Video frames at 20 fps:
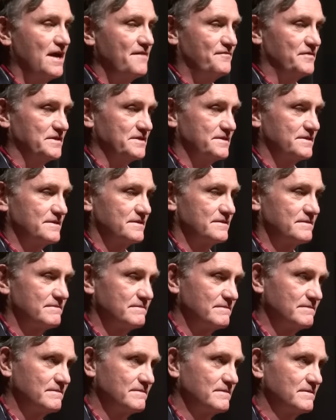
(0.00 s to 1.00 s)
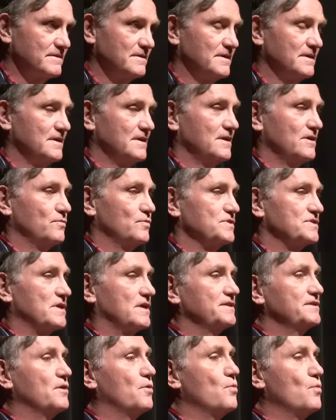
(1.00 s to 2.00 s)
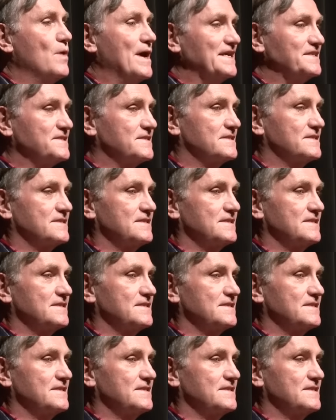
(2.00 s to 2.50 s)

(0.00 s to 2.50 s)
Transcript: office was on the west